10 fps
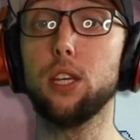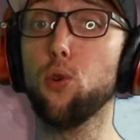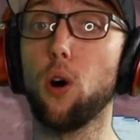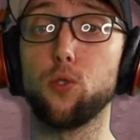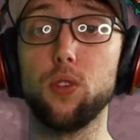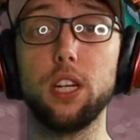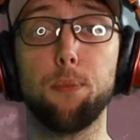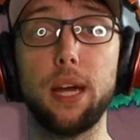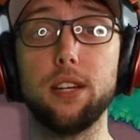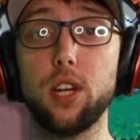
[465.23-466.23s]
You also need to
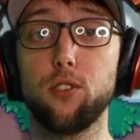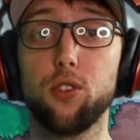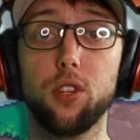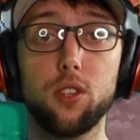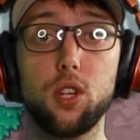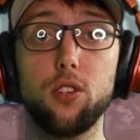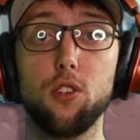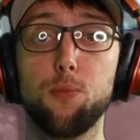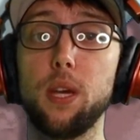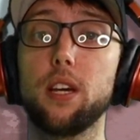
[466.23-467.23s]
pay attention to the
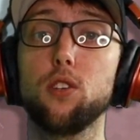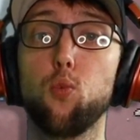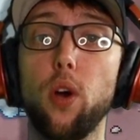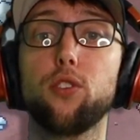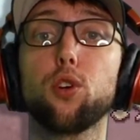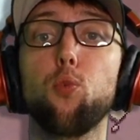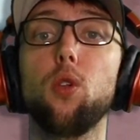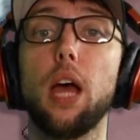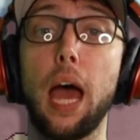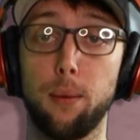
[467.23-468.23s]
seasons because winter
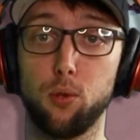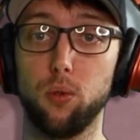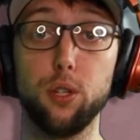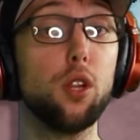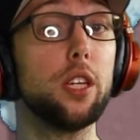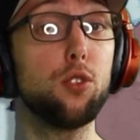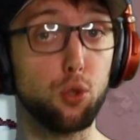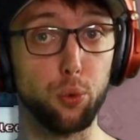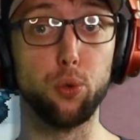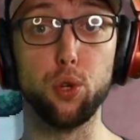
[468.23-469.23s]
will absolutely
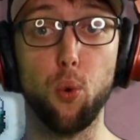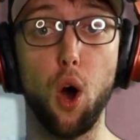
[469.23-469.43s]
screw you